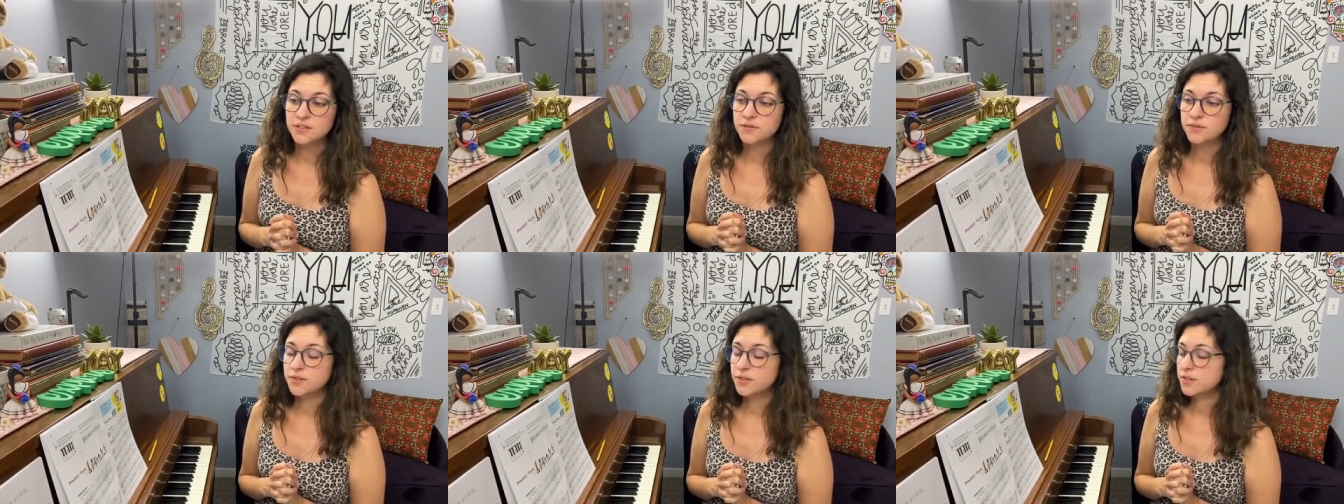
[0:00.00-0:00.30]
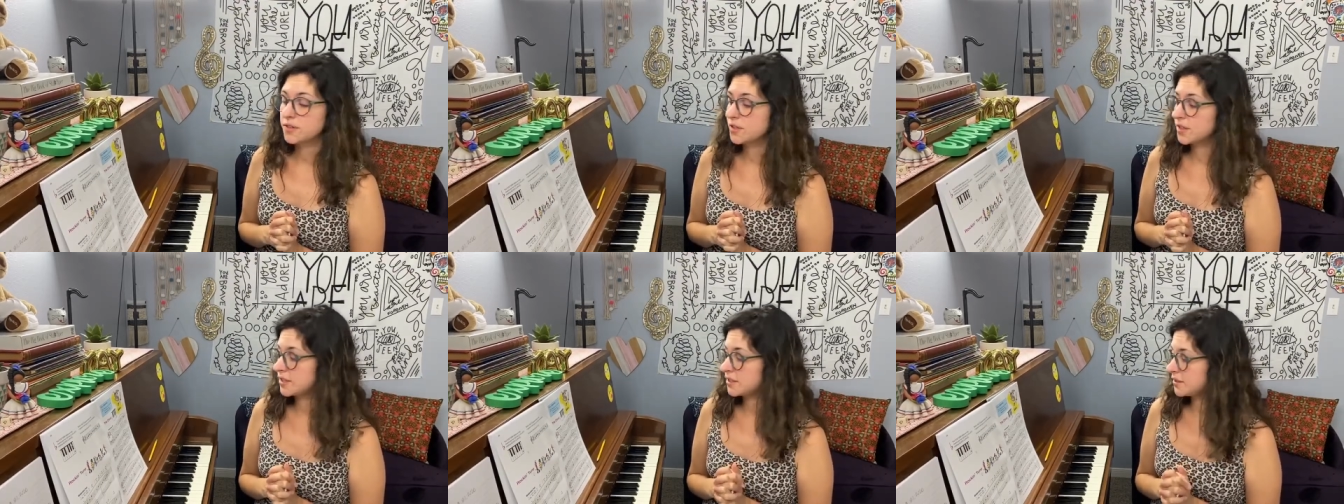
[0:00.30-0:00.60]
for
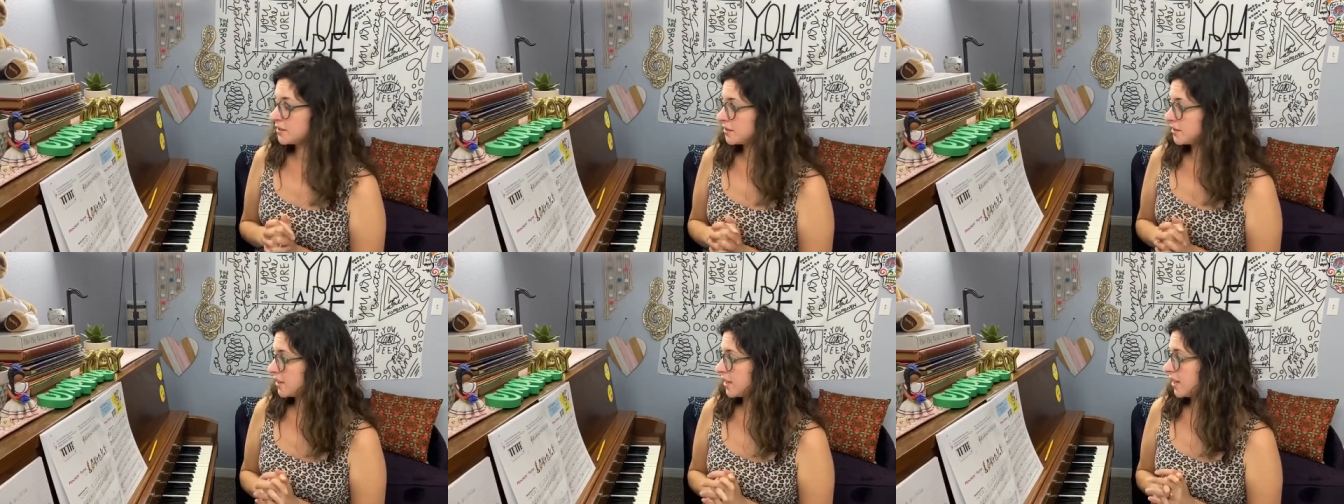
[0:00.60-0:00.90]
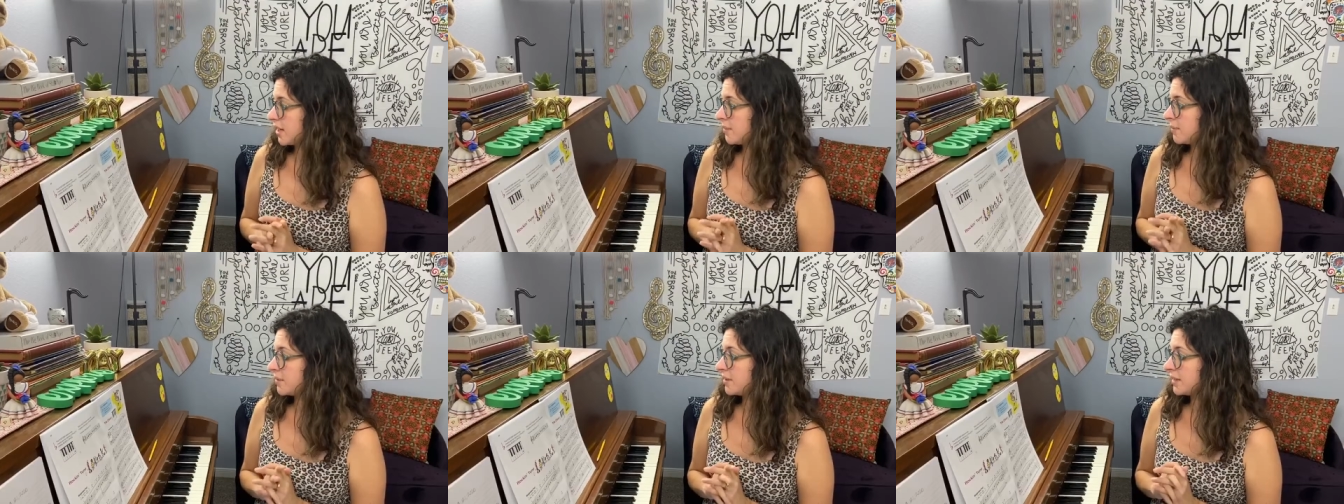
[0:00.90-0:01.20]
this
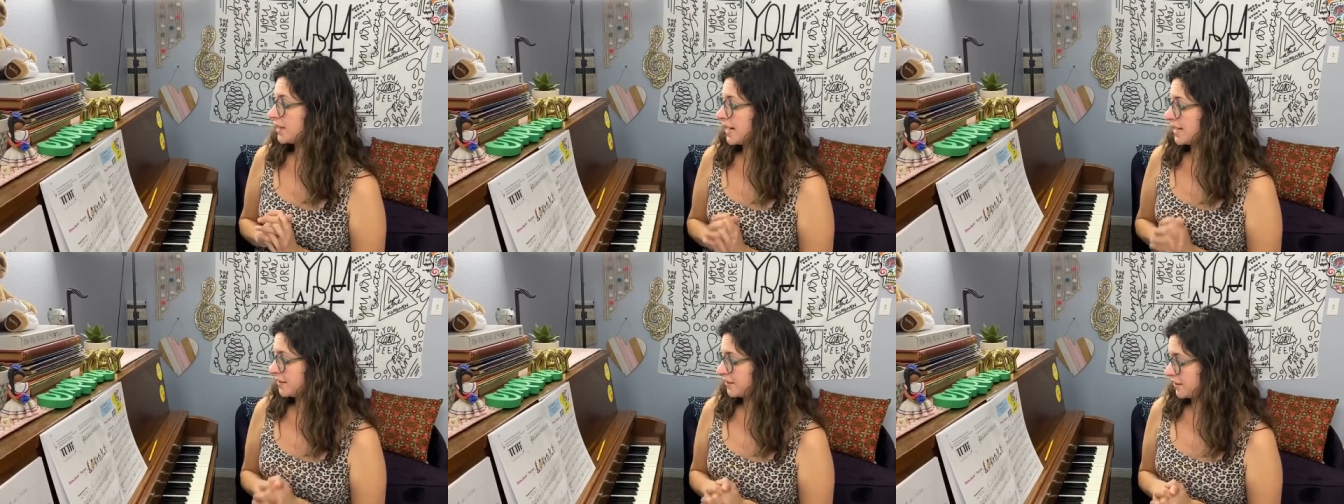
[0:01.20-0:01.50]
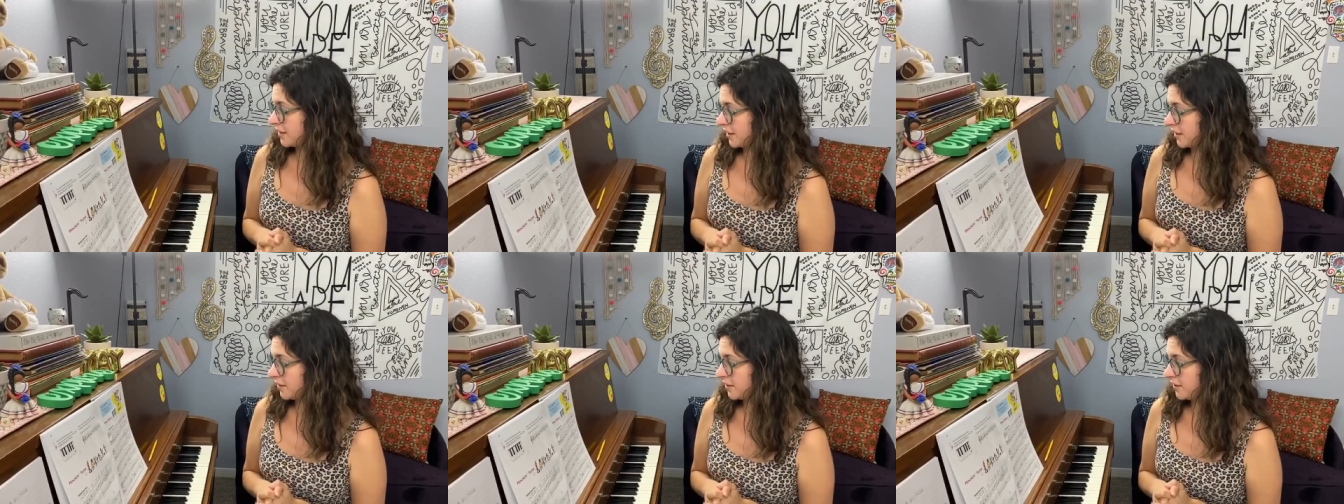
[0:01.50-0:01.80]

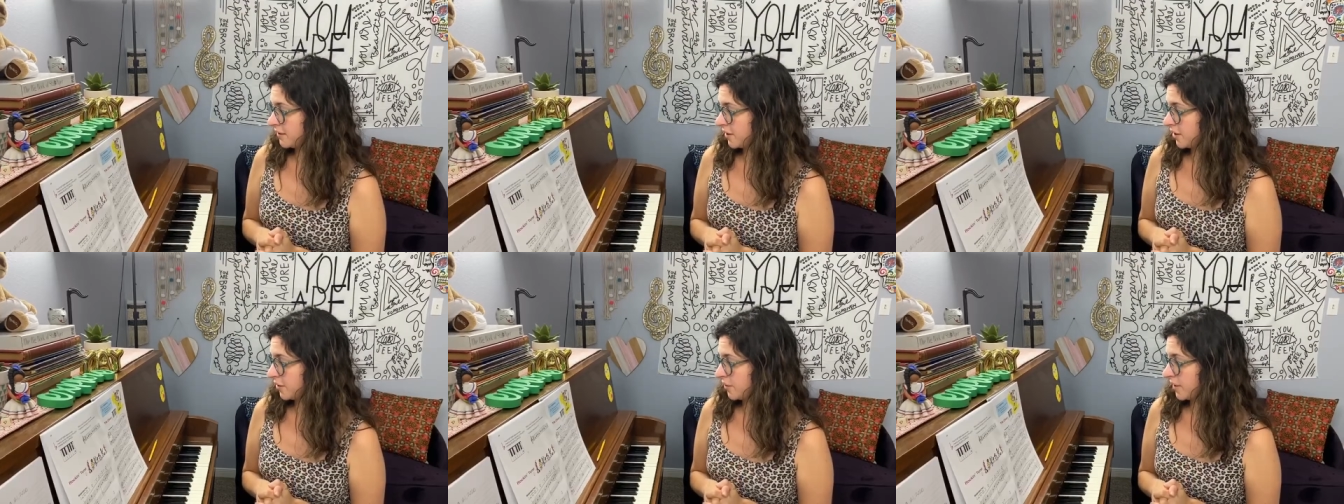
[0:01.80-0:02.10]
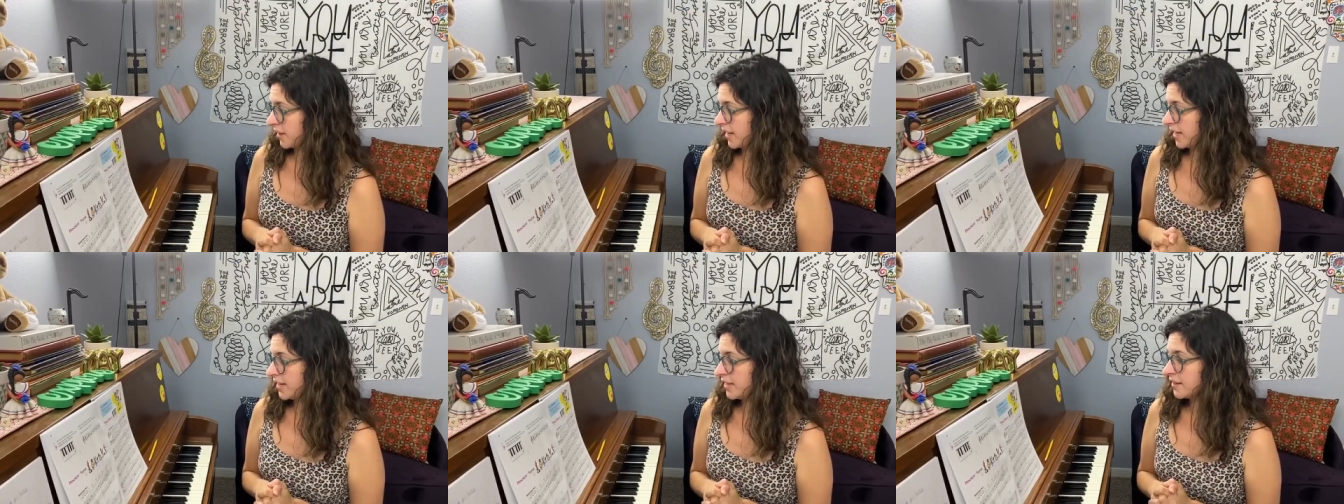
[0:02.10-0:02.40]
lesson,
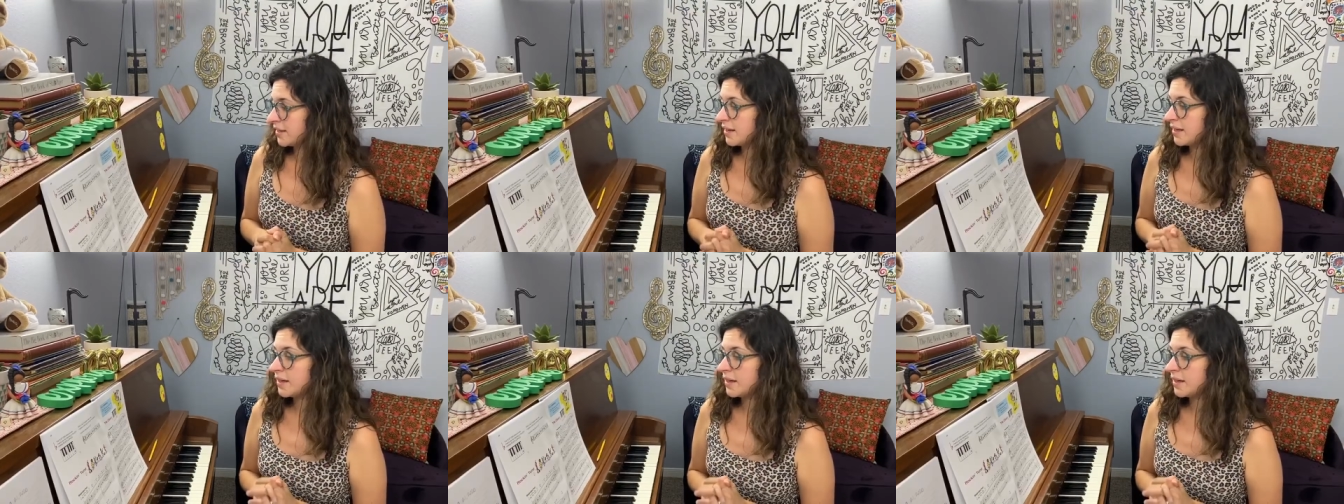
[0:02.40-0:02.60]
okay?